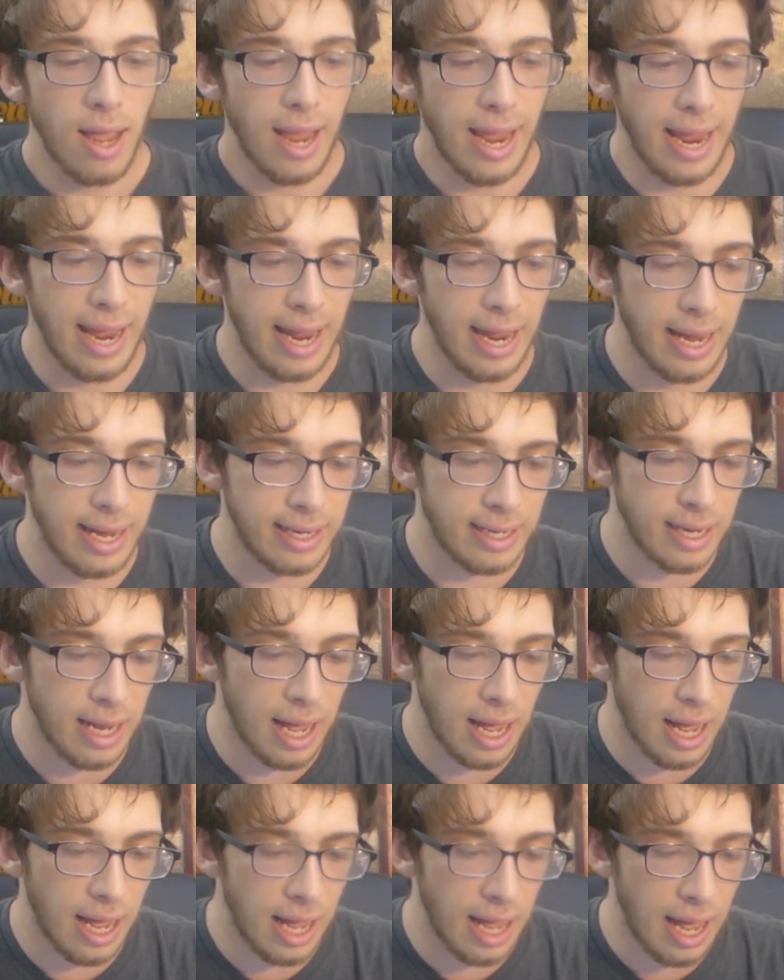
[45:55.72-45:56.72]
And
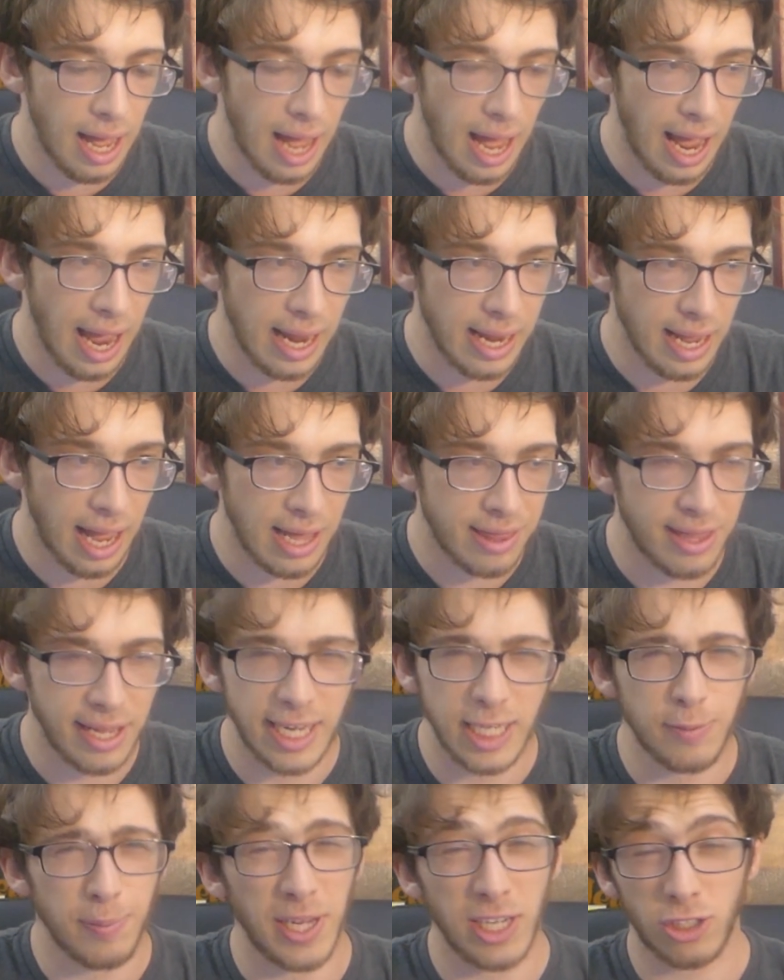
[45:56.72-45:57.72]
I
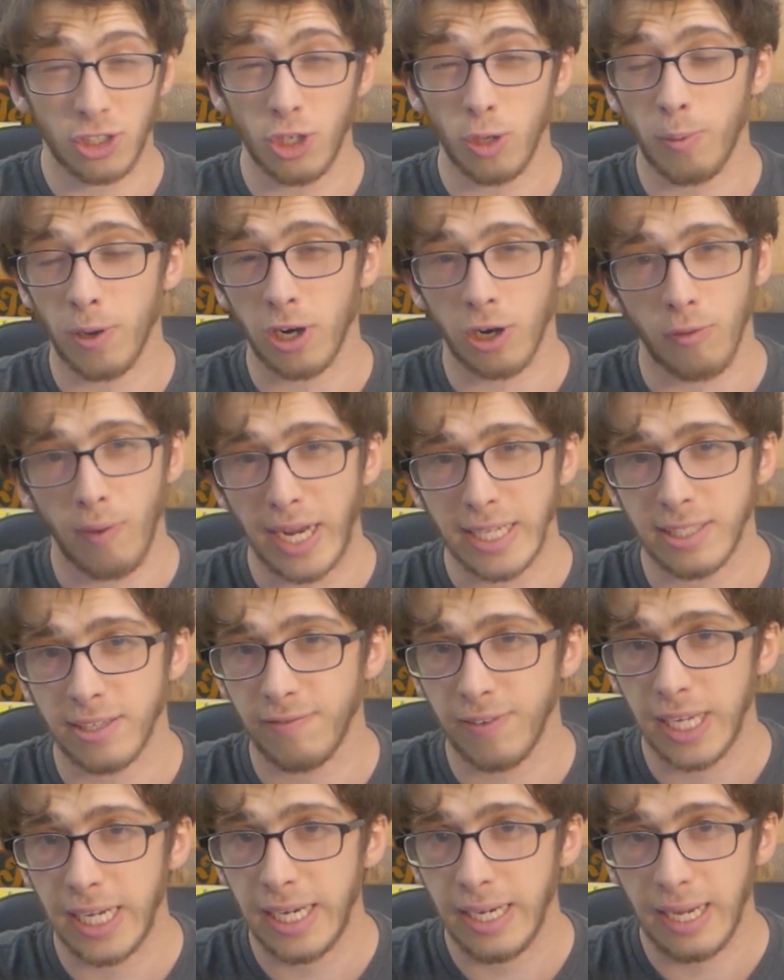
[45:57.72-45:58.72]
think he's playing super
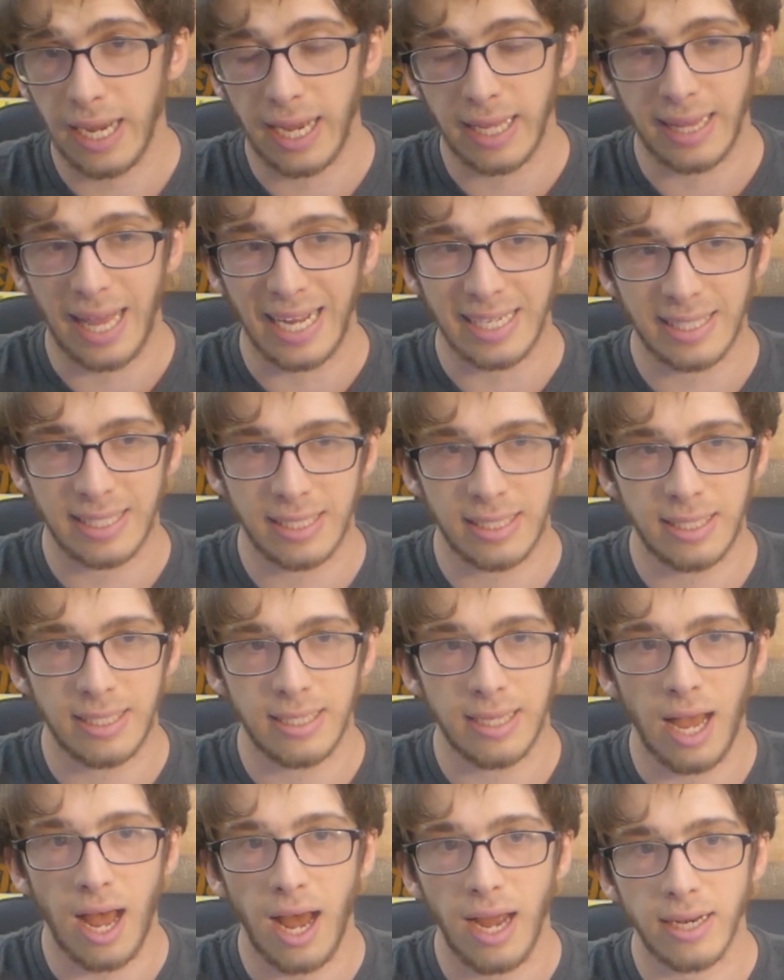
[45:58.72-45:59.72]
aggressively, and that's
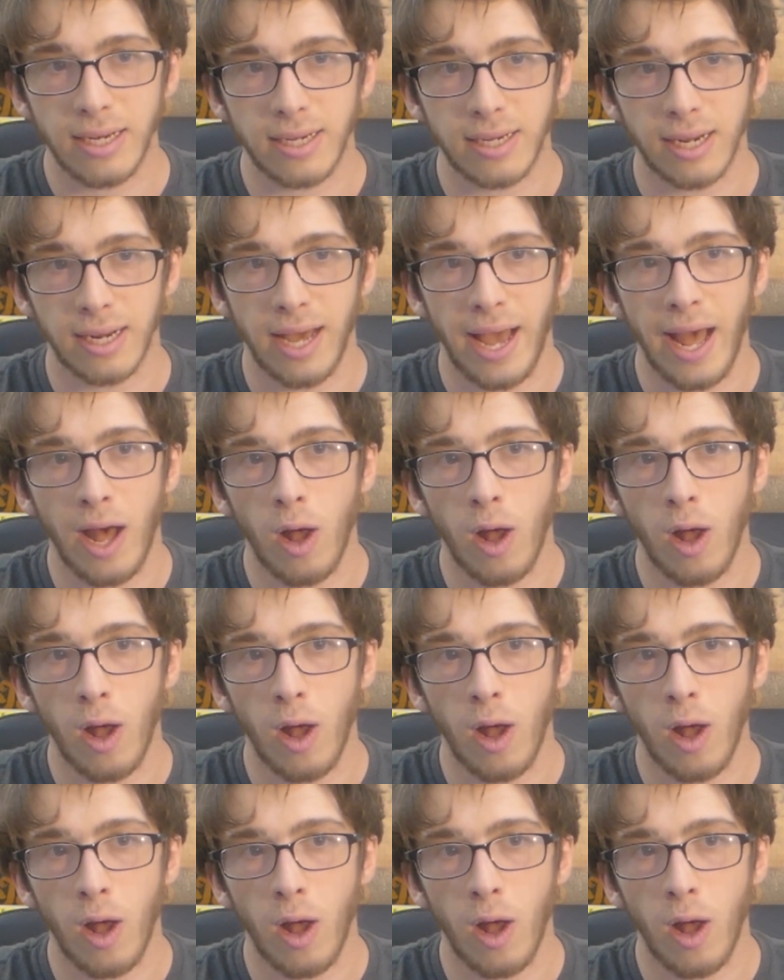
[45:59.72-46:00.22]
not going to